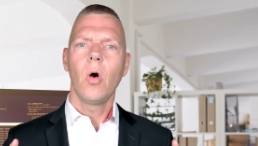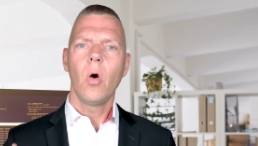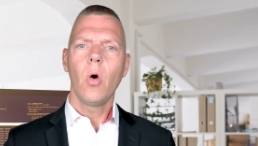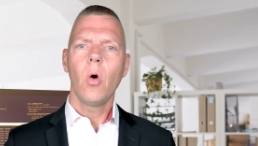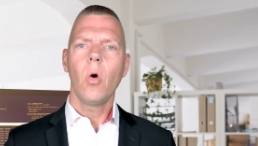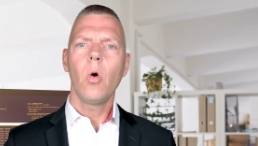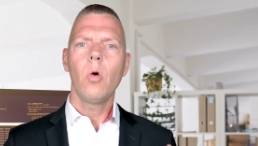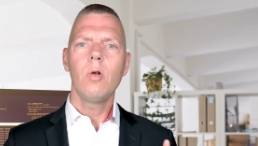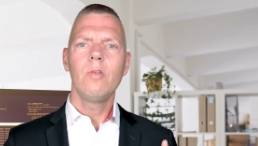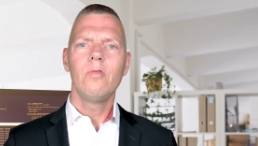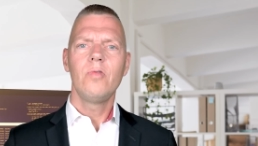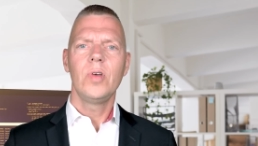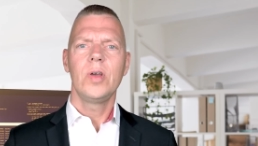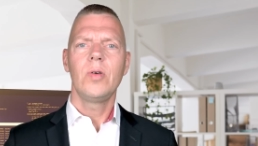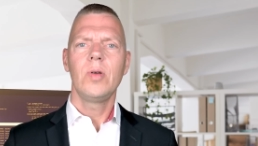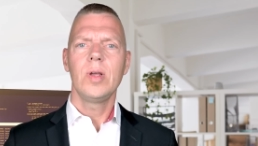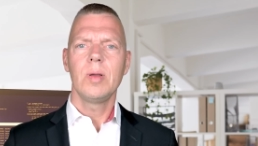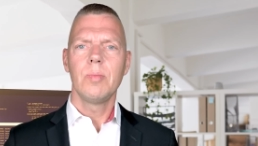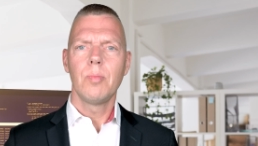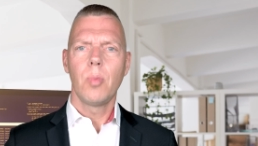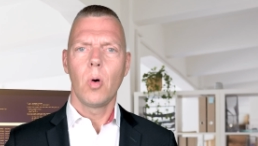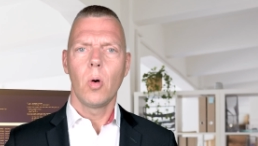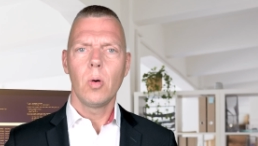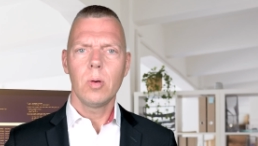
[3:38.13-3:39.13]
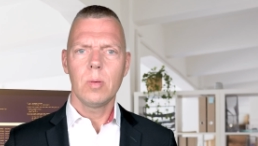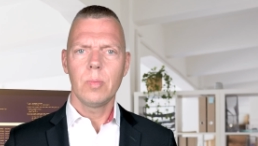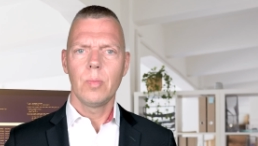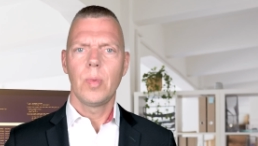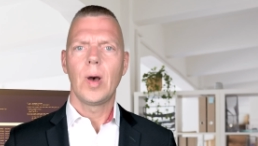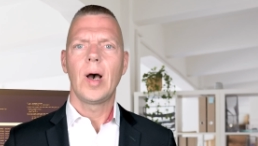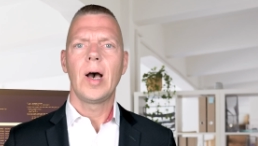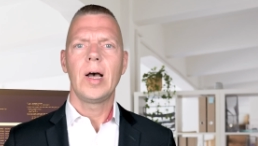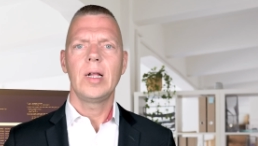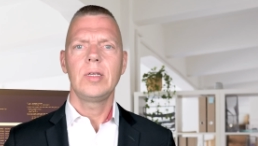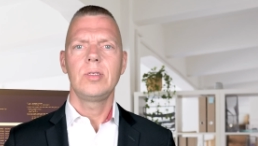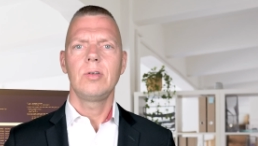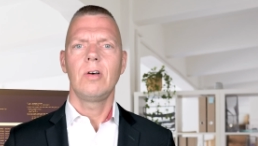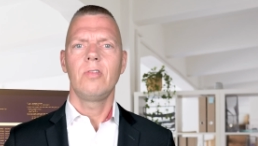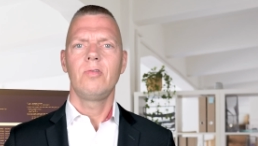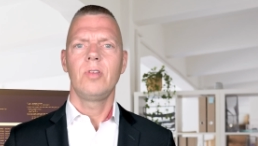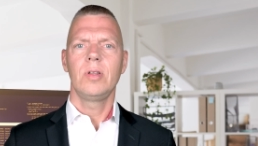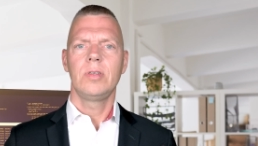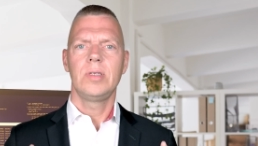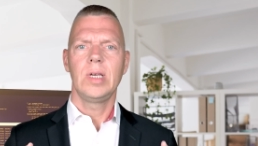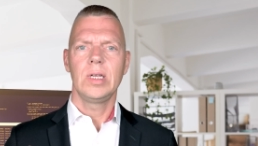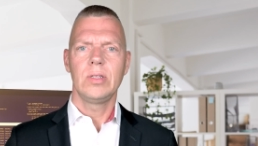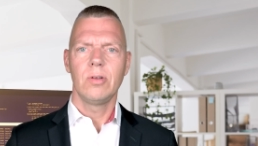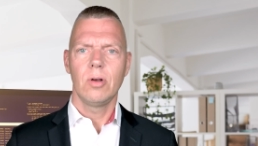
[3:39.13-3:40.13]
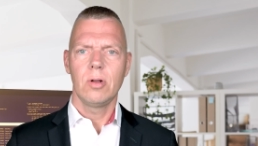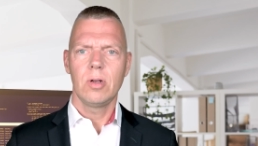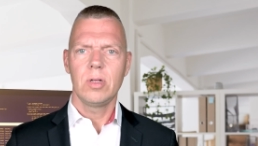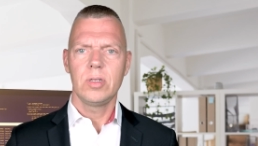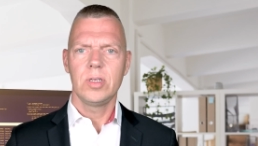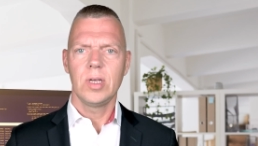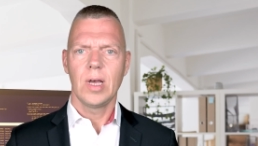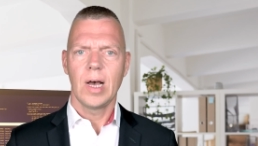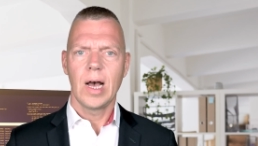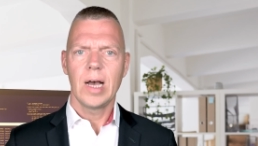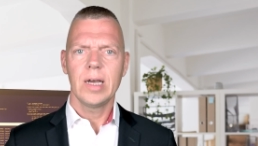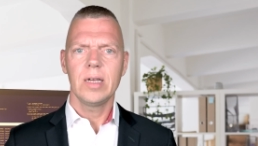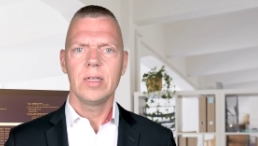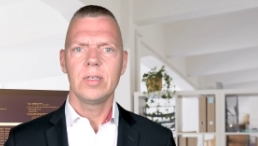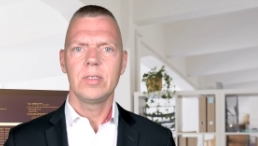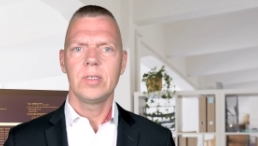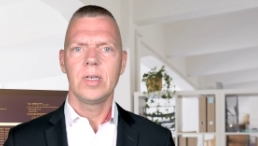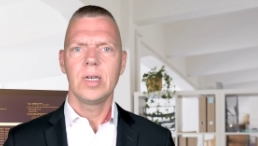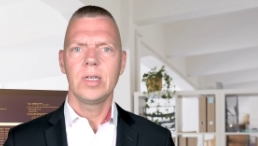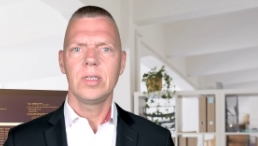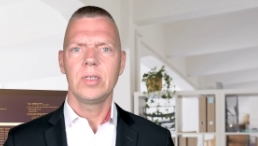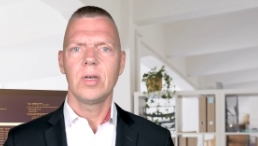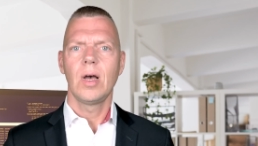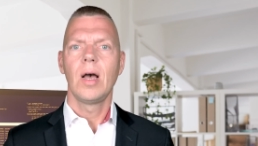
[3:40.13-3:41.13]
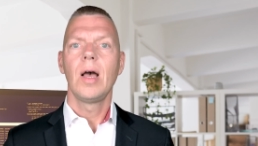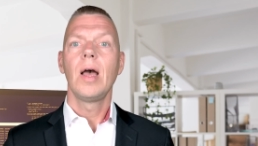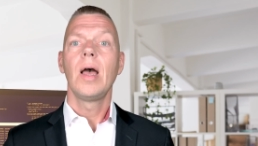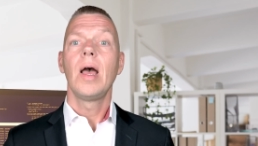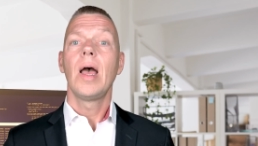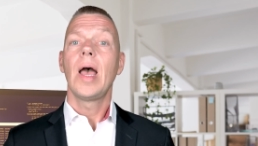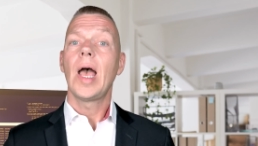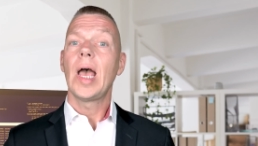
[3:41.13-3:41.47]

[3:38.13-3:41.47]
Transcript: all very important parts of the technology architecture